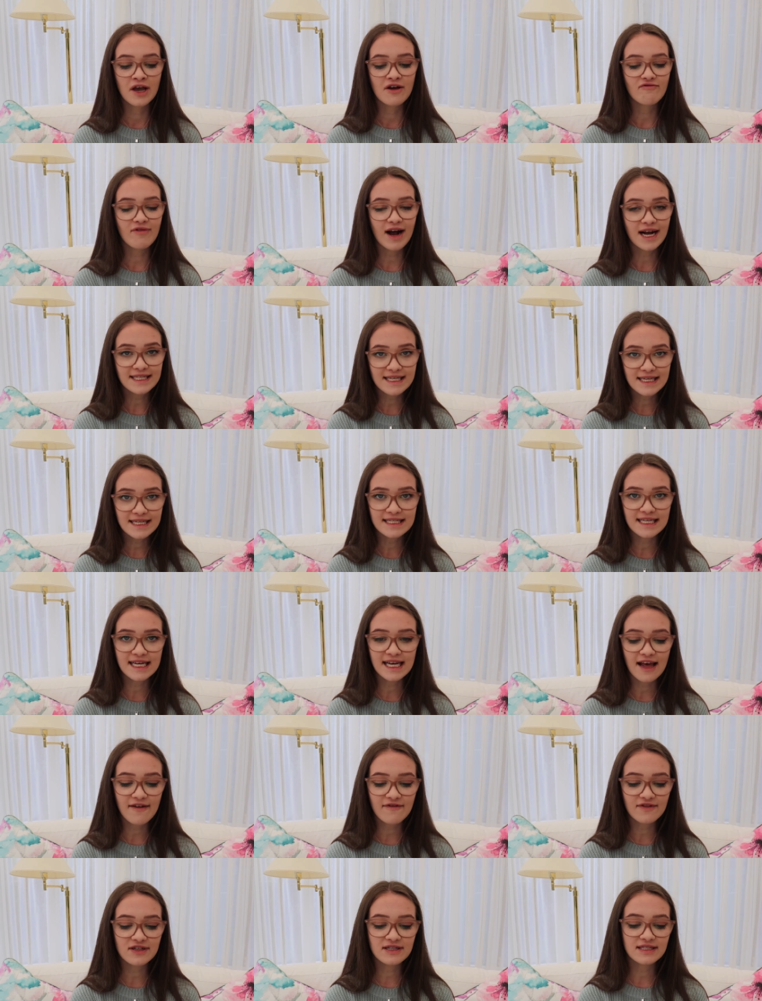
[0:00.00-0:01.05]
Rising sea
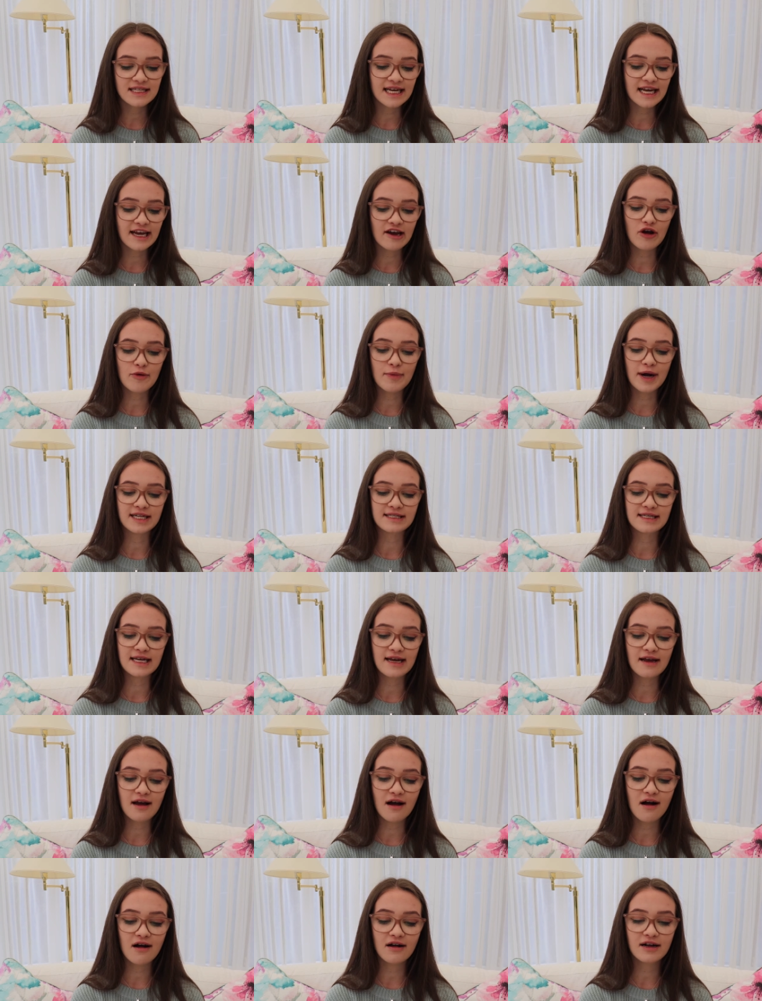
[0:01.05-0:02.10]
levels in
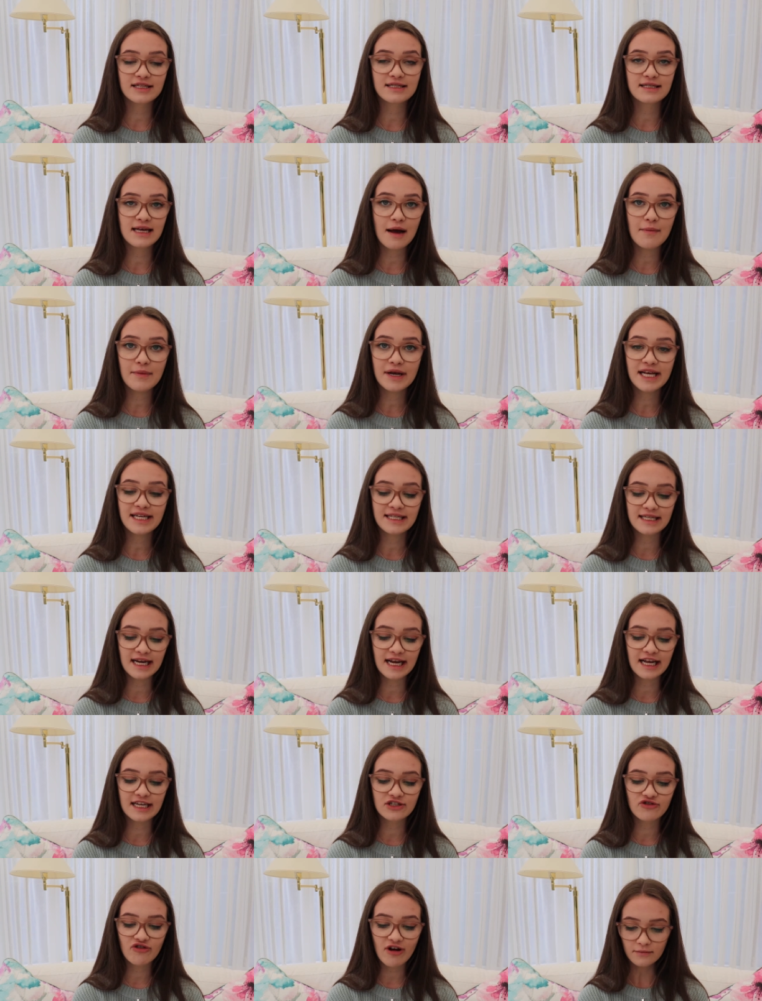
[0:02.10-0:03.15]
Kiribati are contaminating
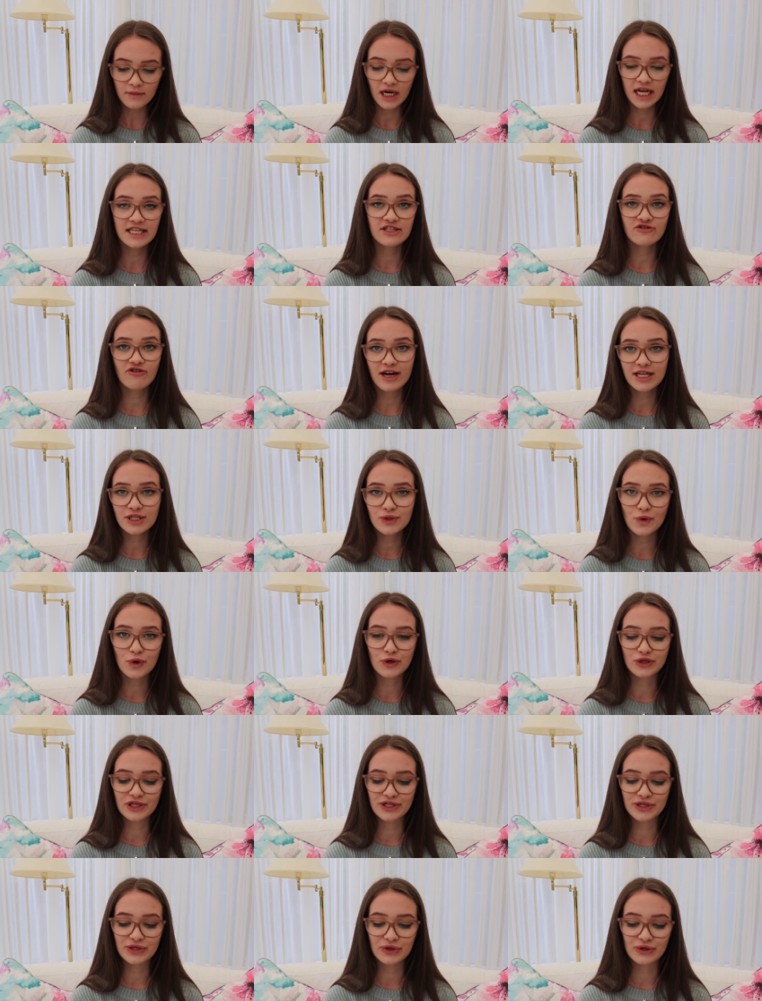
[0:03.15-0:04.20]
its, its
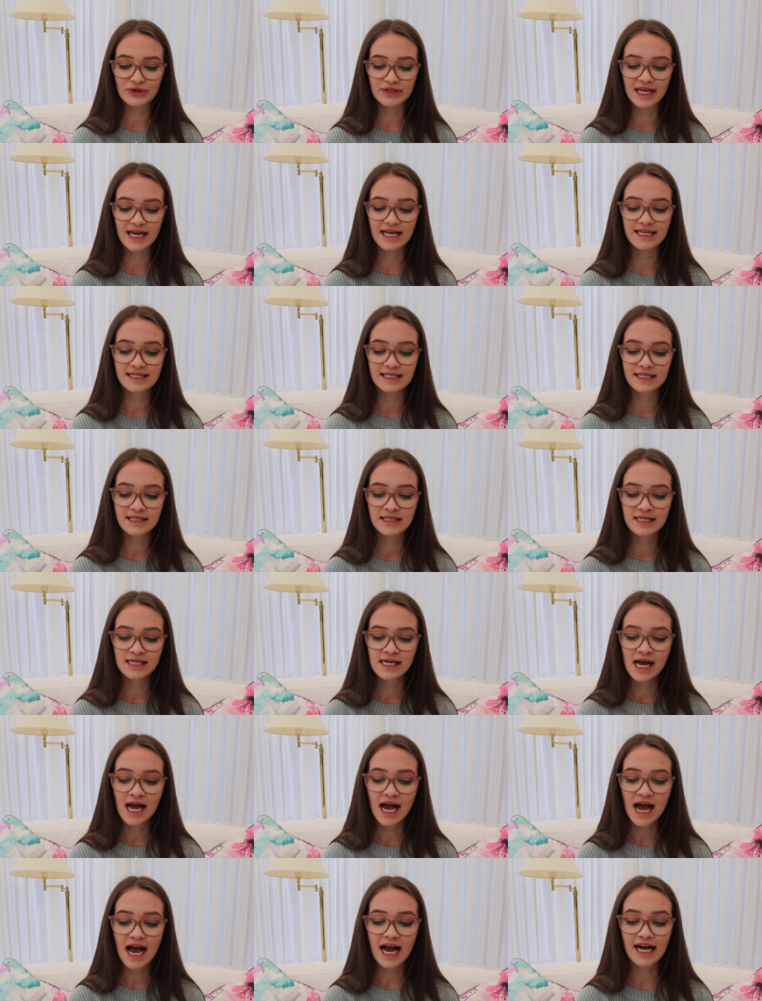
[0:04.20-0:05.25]
groundwater sources
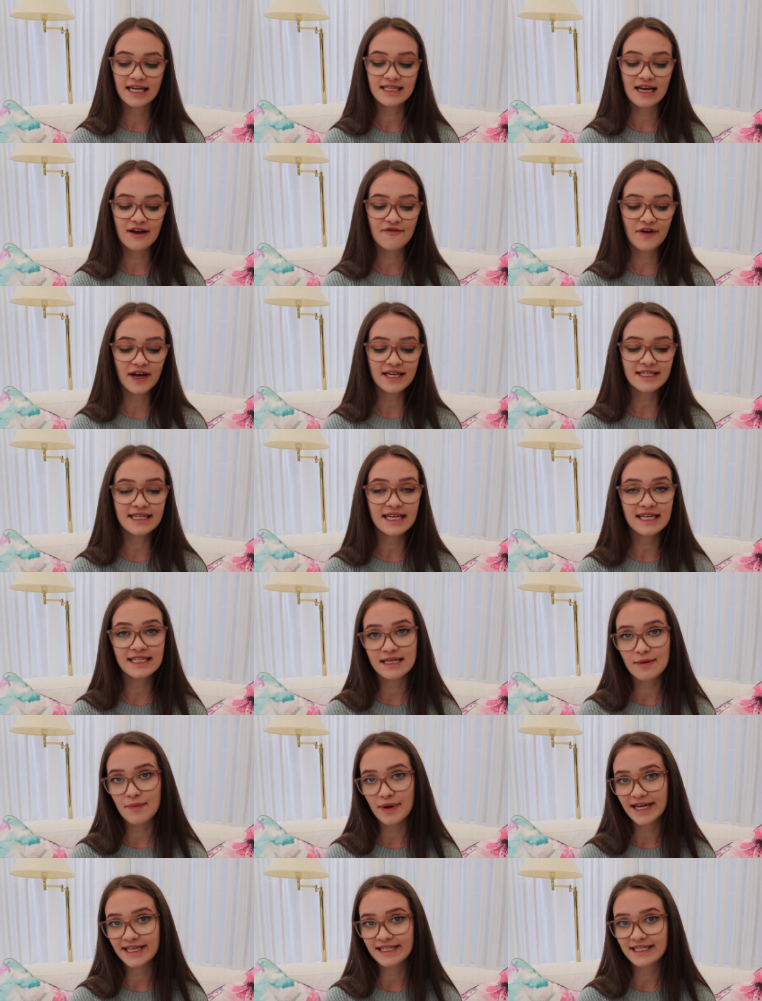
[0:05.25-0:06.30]
and affecting its
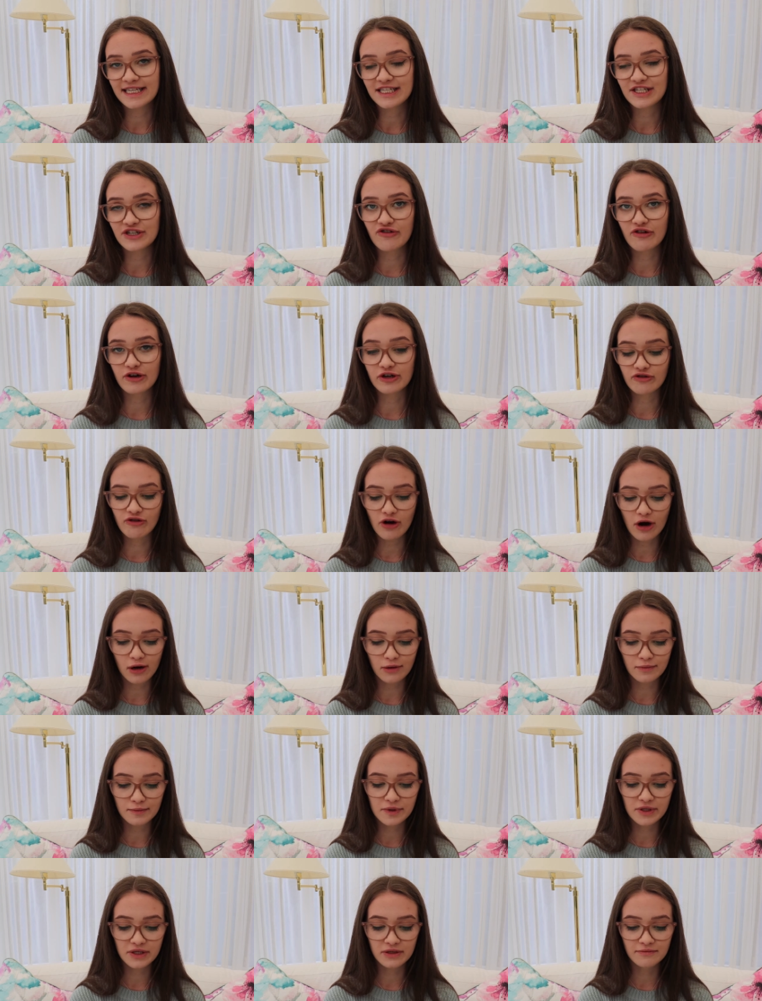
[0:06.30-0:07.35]
ability to grow
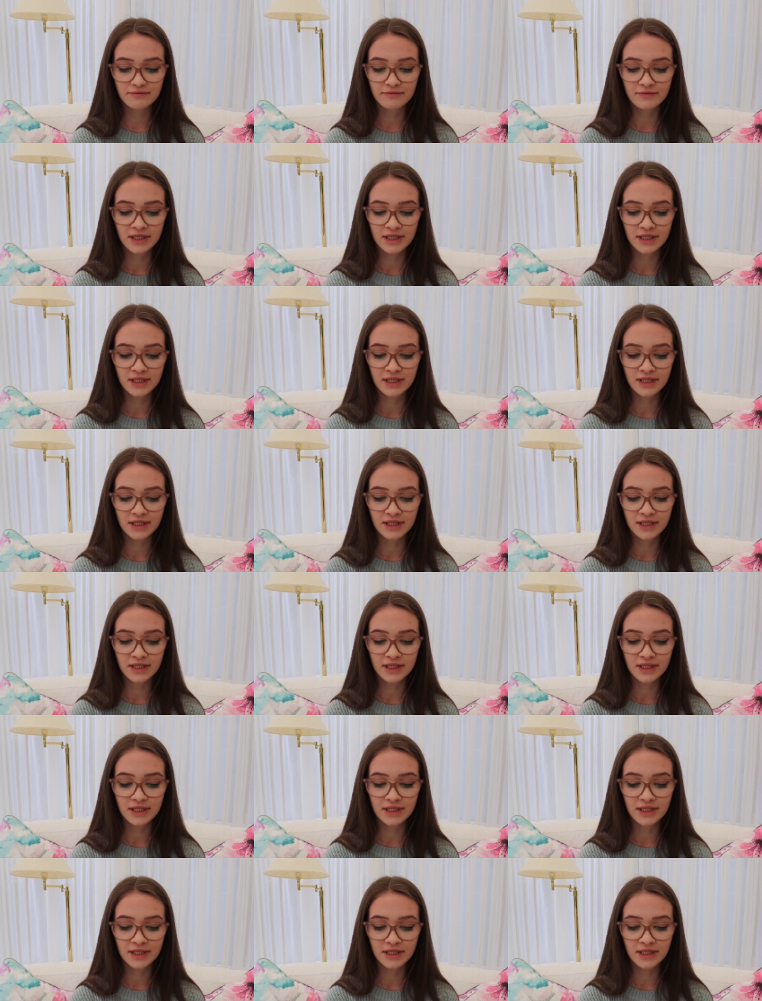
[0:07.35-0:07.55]
crops.